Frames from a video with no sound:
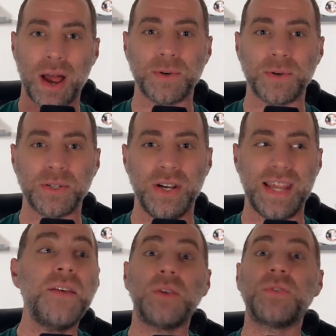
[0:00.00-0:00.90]

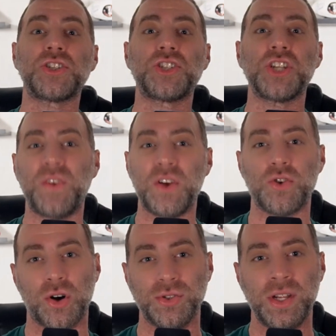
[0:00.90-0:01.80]
opportunities, even if they're just
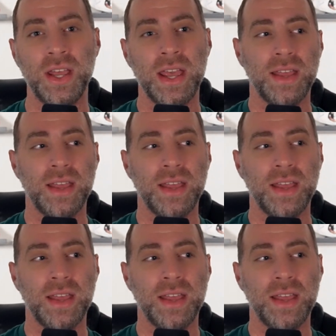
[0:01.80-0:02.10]
field goals,